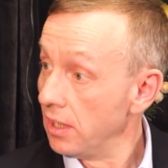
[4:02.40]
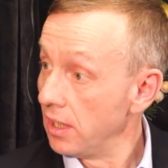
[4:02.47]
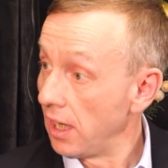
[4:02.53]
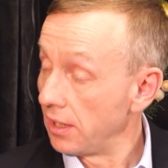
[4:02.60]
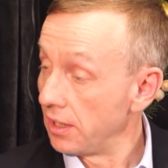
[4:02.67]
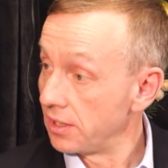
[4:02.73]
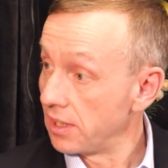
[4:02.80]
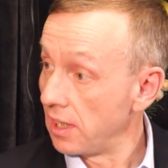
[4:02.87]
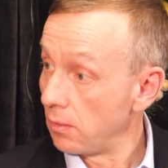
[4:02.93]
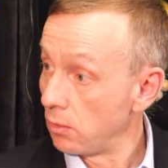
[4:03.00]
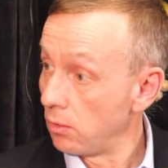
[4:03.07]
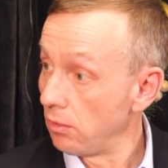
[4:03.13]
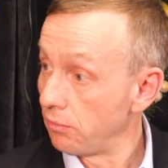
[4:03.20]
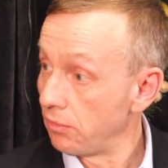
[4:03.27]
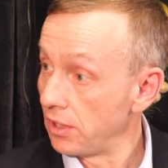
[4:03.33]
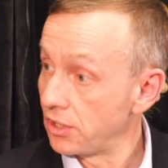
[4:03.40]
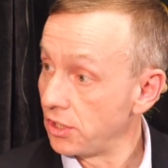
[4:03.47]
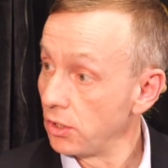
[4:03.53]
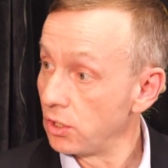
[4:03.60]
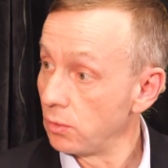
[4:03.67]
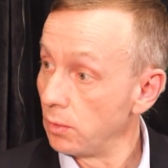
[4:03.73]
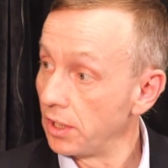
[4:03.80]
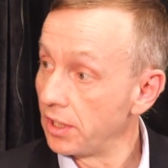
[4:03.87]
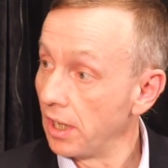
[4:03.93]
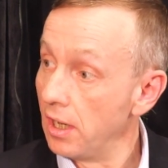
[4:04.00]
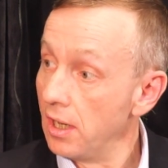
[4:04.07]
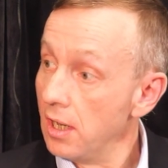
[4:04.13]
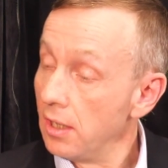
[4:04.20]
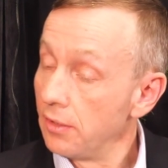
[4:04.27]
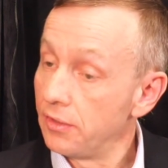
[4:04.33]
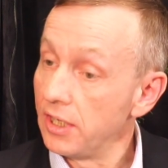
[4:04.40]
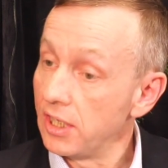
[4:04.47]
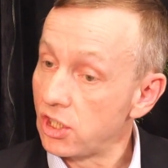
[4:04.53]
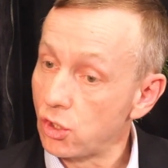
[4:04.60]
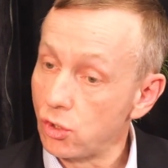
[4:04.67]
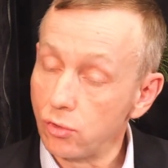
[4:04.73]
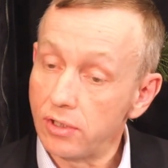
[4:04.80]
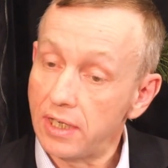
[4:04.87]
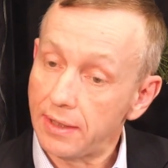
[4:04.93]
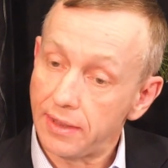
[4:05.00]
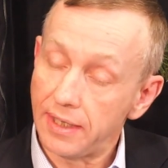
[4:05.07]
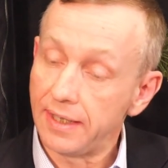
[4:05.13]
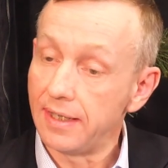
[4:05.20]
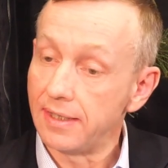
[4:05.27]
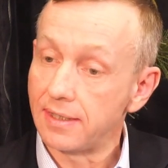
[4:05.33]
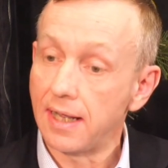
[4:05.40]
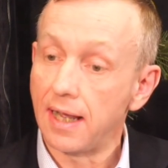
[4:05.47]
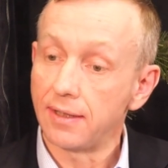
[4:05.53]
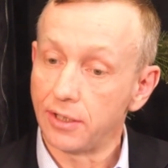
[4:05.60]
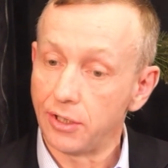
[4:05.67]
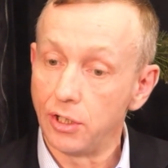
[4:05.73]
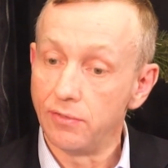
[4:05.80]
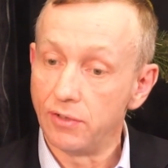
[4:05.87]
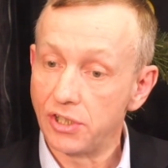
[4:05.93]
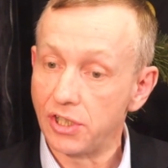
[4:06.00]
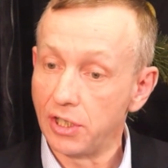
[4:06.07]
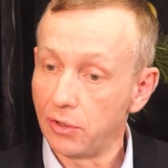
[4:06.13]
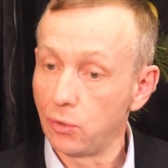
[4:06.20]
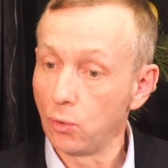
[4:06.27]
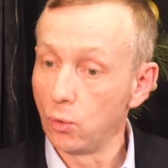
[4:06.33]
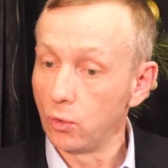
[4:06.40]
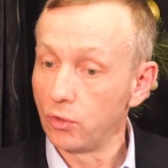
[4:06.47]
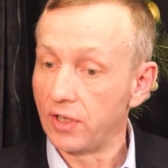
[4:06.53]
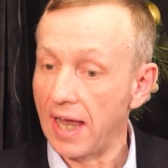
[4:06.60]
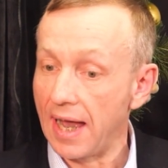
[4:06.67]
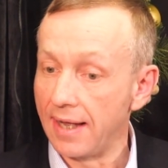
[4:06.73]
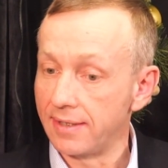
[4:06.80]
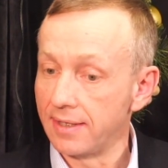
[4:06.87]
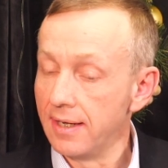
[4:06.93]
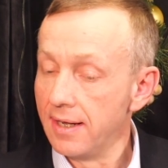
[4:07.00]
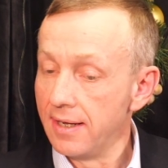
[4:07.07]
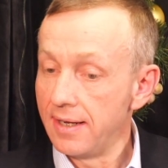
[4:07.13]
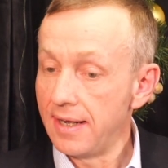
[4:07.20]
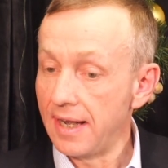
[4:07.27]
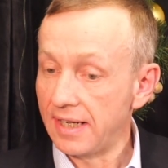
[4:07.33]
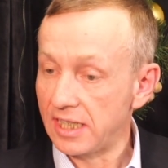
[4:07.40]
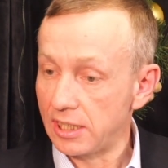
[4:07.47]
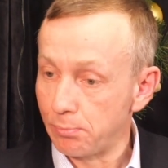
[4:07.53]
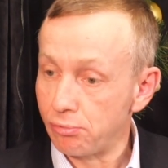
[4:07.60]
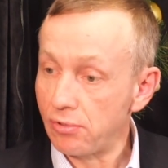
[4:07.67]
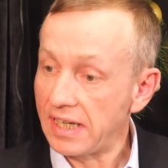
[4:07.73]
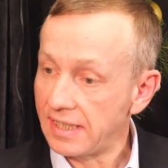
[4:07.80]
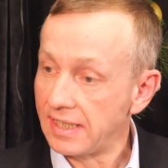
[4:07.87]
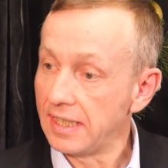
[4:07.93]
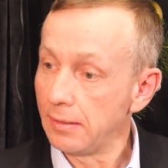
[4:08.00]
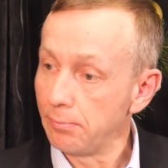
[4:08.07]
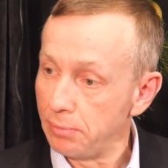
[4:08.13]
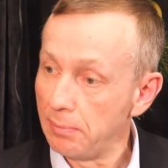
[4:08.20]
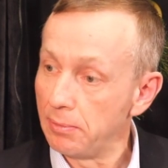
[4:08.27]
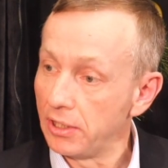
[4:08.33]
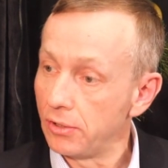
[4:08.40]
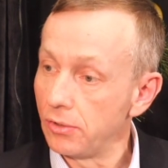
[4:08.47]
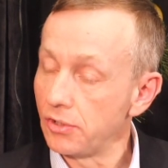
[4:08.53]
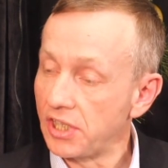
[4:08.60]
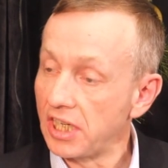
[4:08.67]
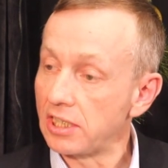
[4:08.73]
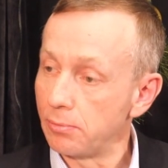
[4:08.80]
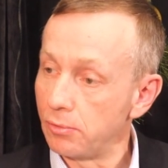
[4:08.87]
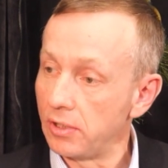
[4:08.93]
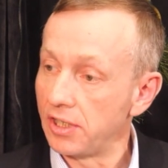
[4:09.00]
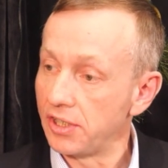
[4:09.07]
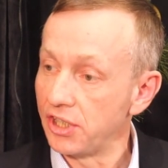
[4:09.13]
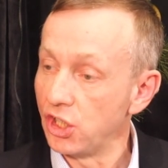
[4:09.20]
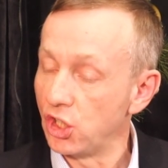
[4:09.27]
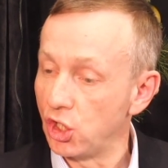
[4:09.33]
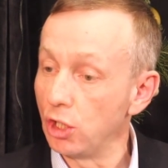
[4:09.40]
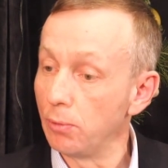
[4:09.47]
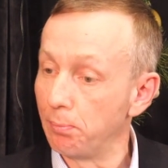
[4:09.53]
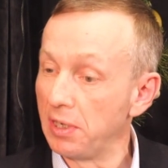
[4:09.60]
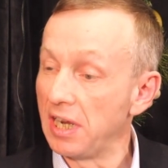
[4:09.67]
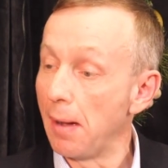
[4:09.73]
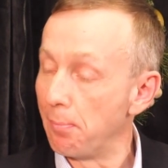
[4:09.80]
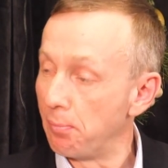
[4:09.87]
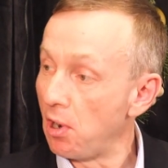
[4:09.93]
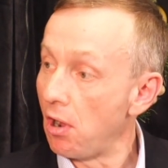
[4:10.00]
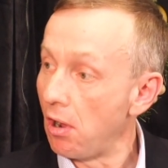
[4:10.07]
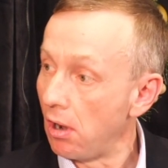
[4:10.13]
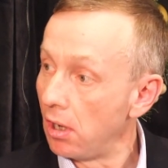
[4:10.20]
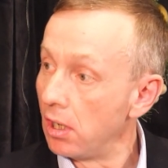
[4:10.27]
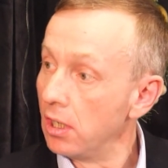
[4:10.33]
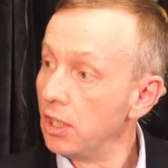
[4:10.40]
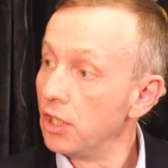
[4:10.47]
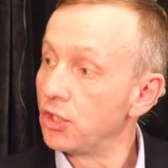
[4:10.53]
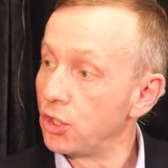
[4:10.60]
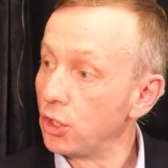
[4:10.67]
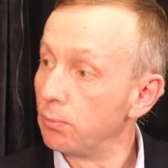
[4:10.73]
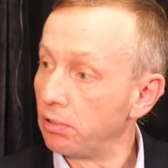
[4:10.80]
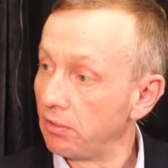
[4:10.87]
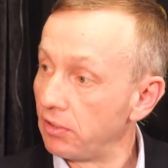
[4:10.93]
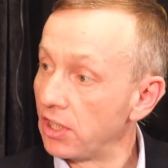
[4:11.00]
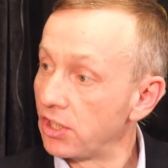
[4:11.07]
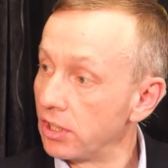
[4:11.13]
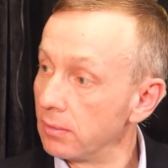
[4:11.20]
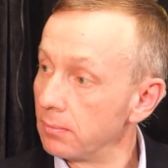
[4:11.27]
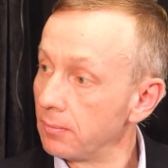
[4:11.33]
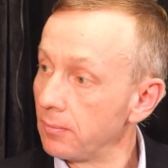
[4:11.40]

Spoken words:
and is now a qualified social worker. The extraordinary thing is that the university thought that expressing biblical sexual morality should be a bar to a profession.